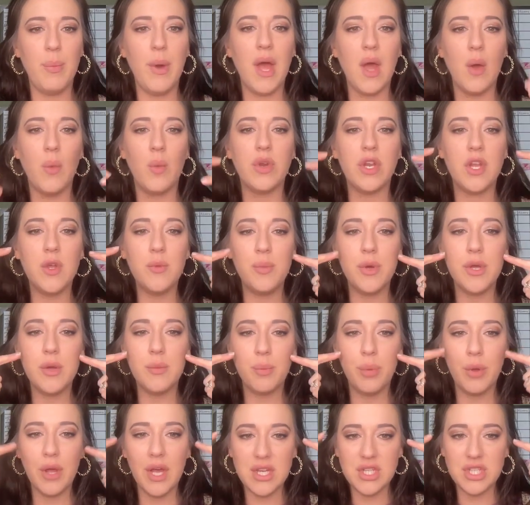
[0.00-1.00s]
But when you
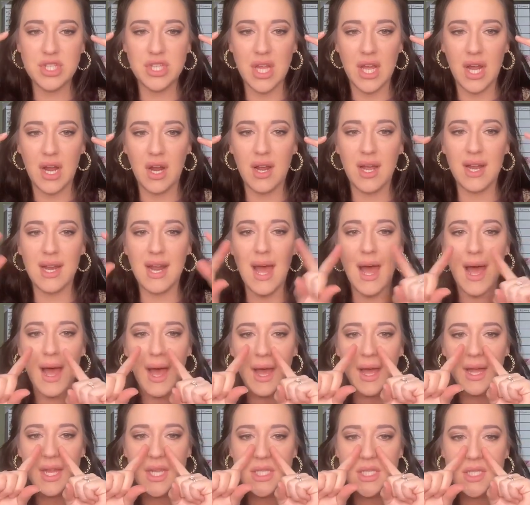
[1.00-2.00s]
put blush there, it
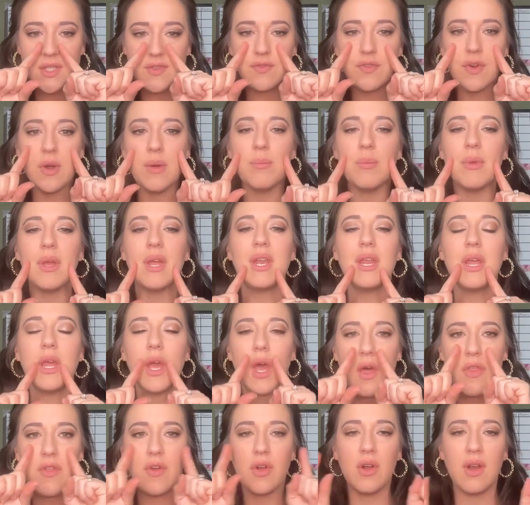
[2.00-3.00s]
hides from
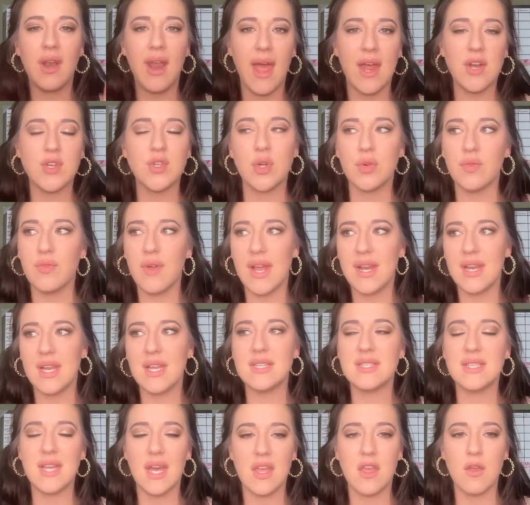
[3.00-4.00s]
any other natural
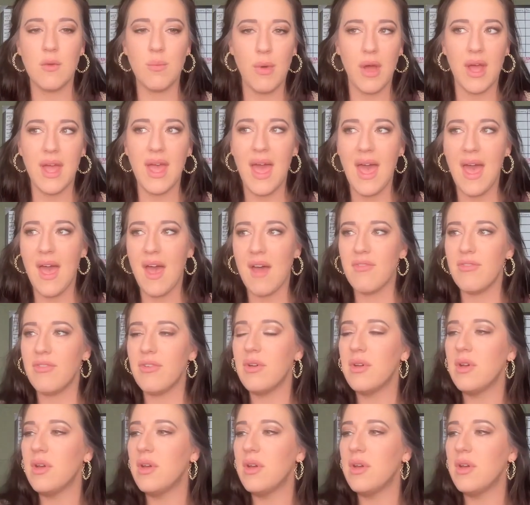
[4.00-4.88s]
redness that you might have.